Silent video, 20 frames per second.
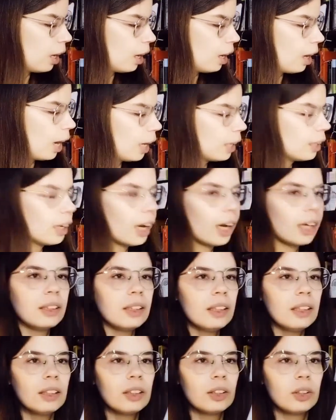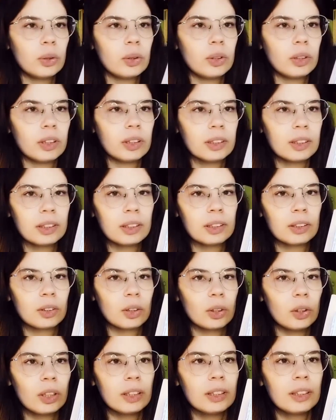I did do this.
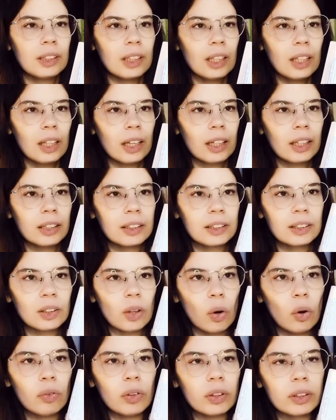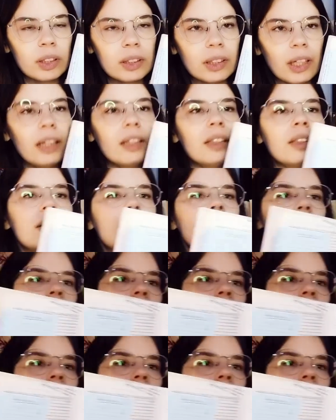So you can see it's over the text